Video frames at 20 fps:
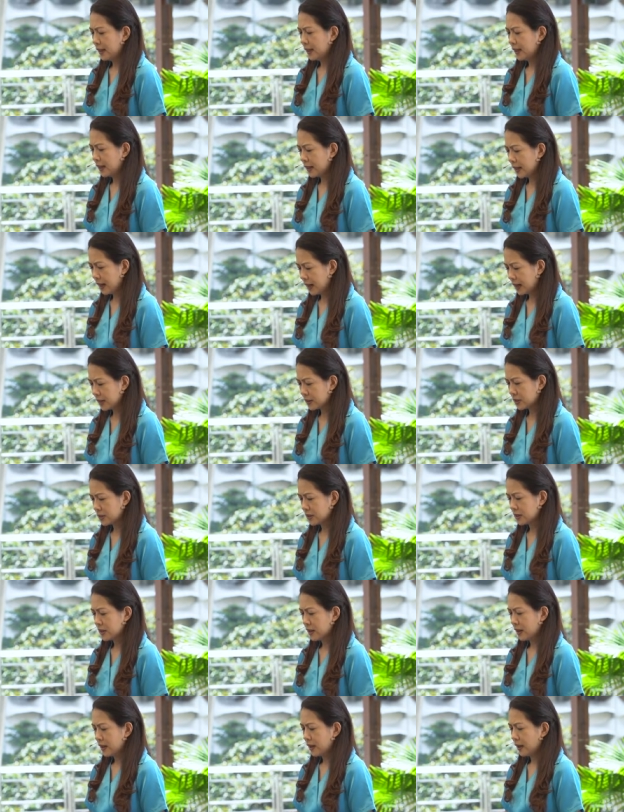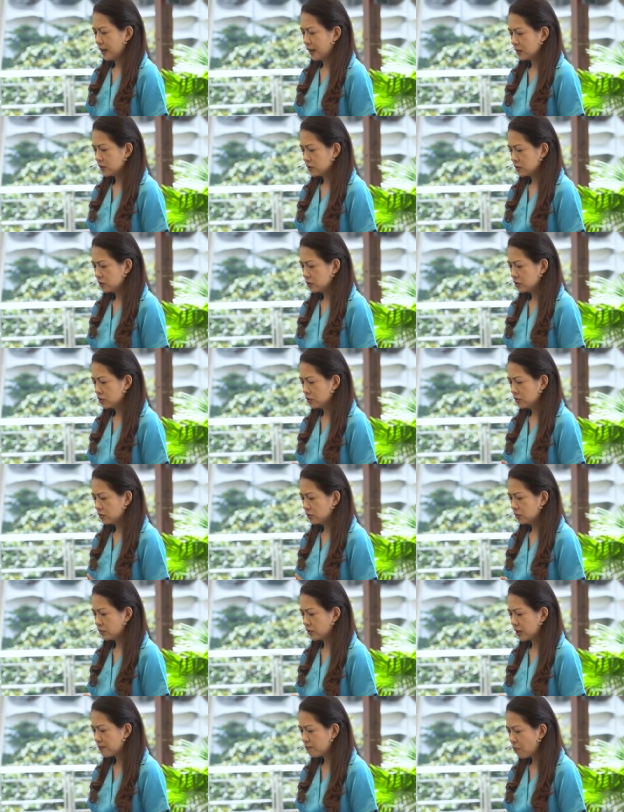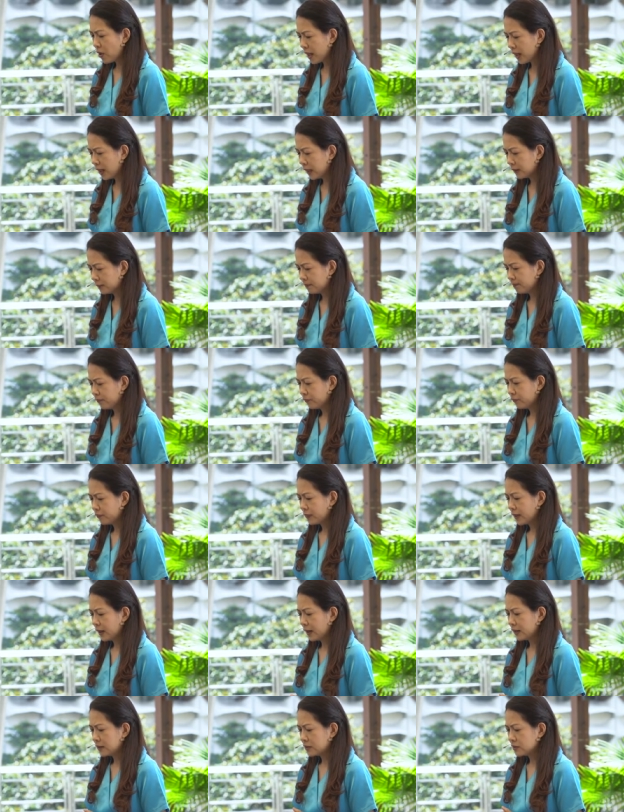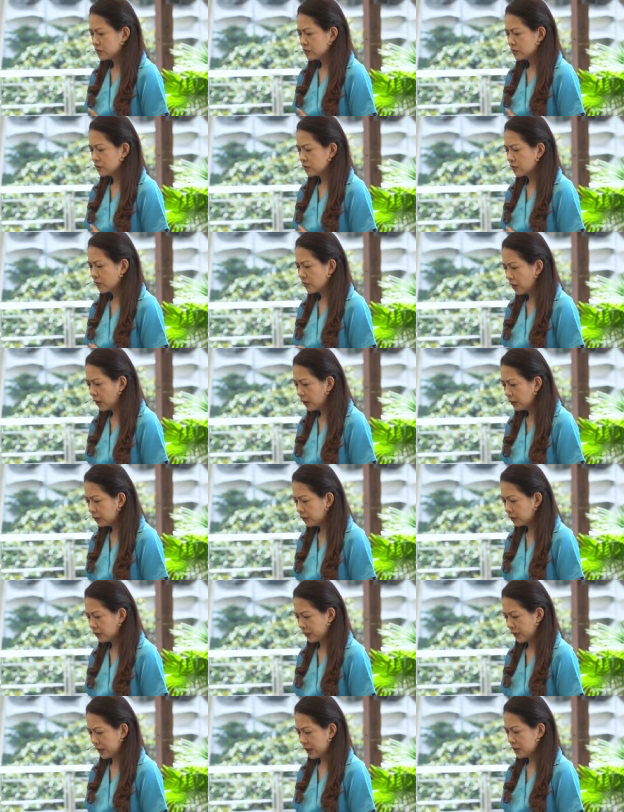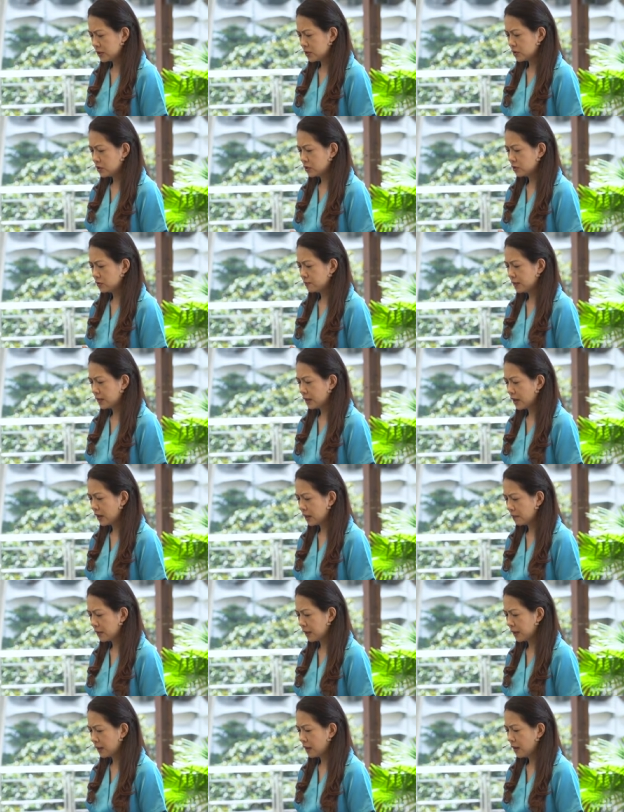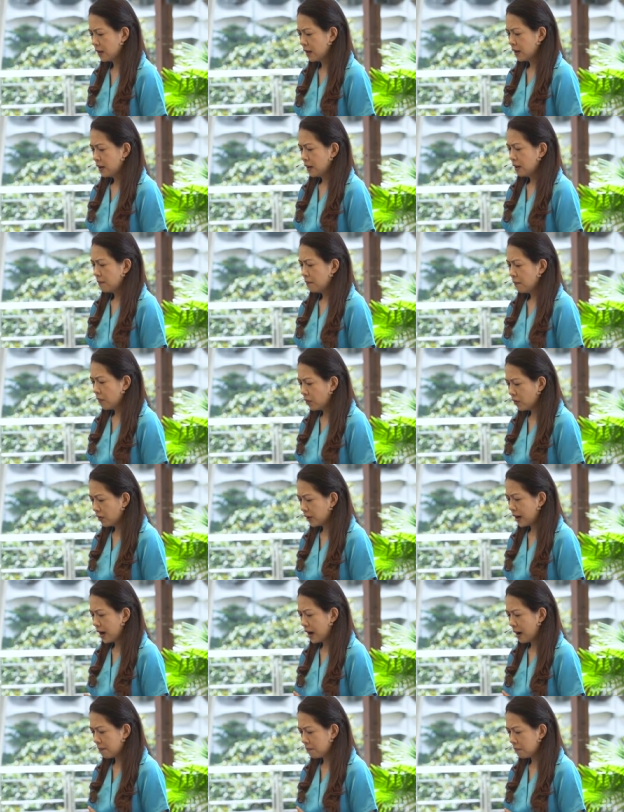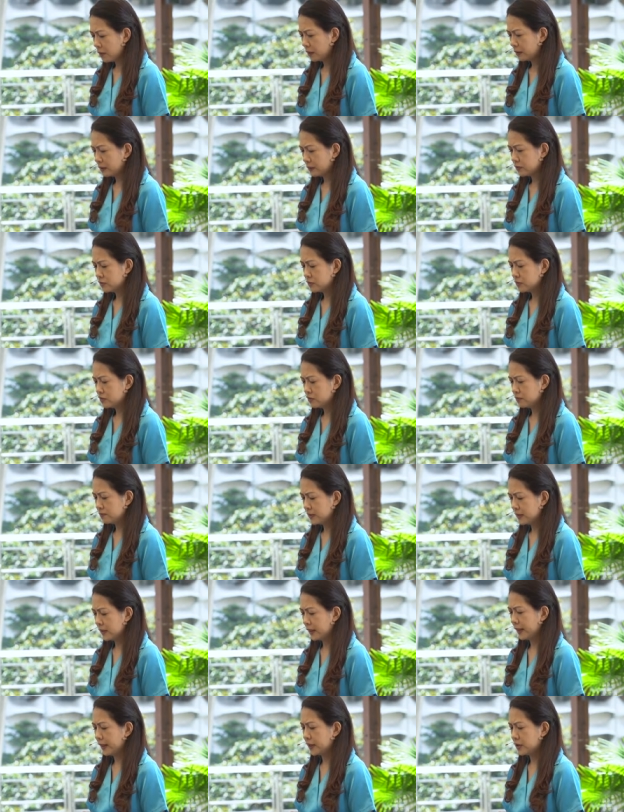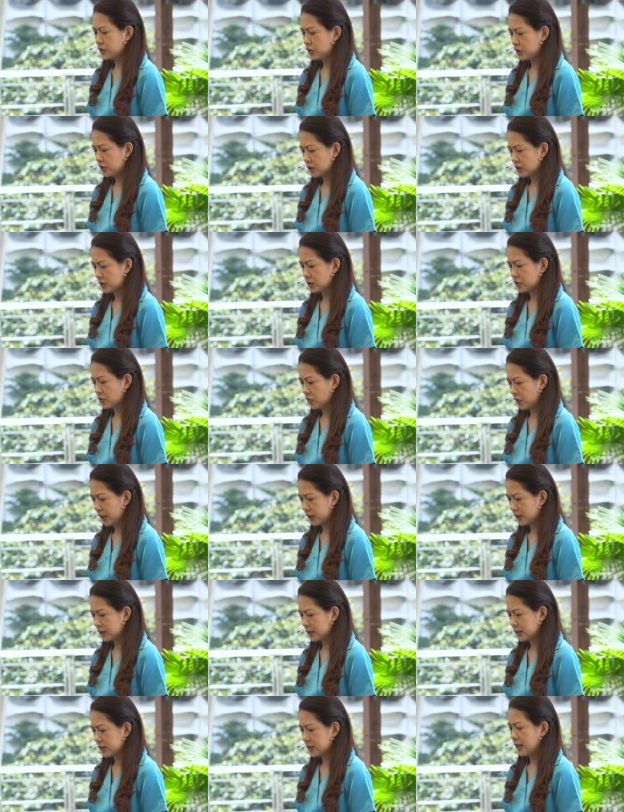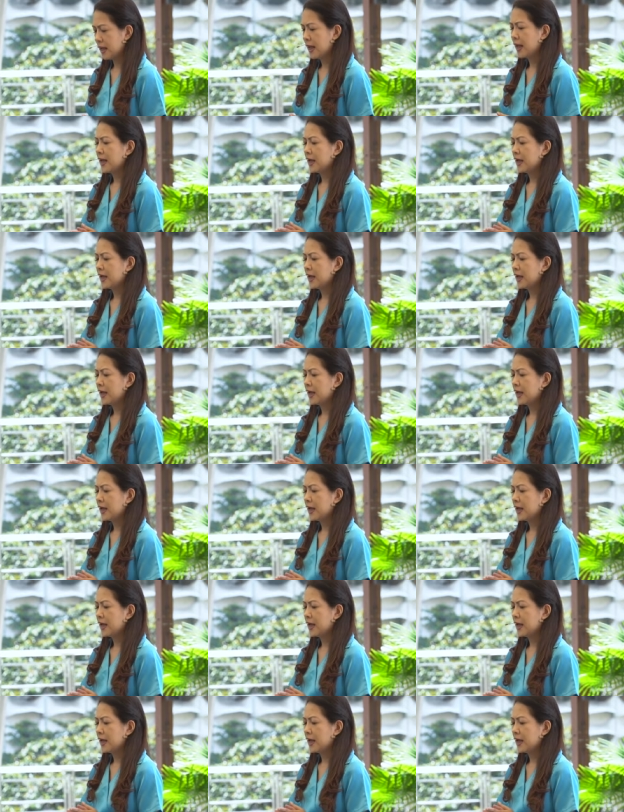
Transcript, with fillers: in us and to repent and to grow into becoming more humble to be like Jesus Christ.